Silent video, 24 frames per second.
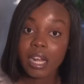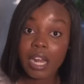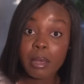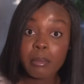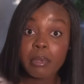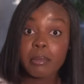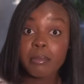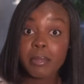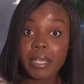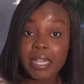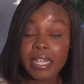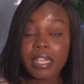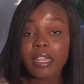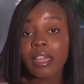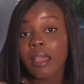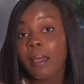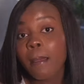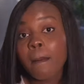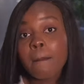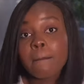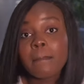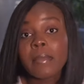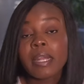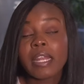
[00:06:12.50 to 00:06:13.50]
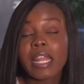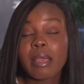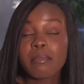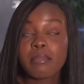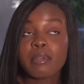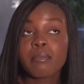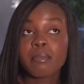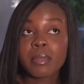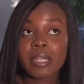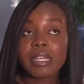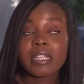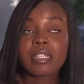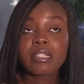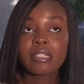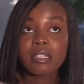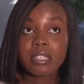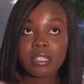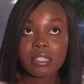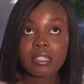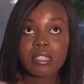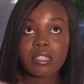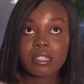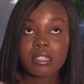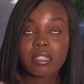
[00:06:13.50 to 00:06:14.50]
let me make
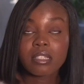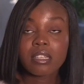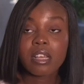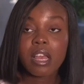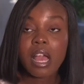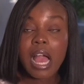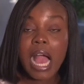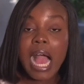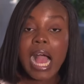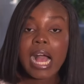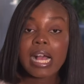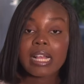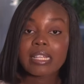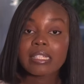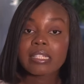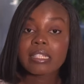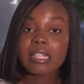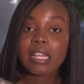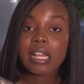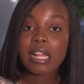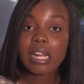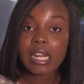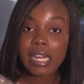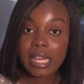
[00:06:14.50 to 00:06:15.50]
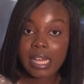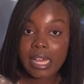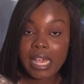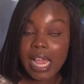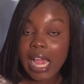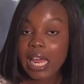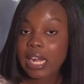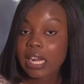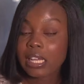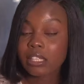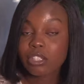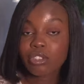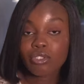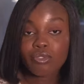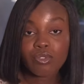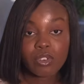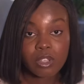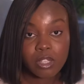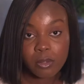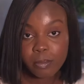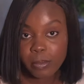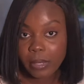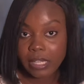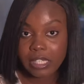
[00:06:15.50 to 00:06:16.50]
this as clear and as
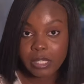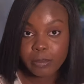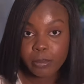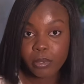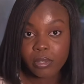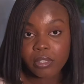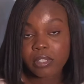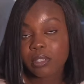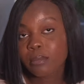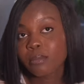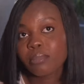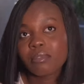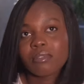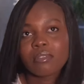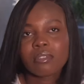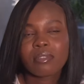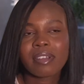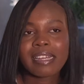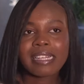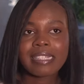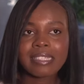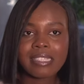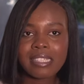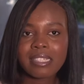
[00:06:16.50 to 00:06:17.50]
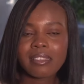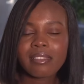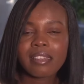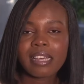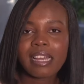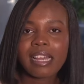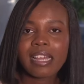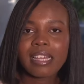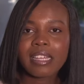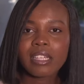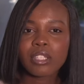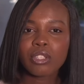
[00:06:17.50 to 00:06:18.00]
crisp as possible. So I did that.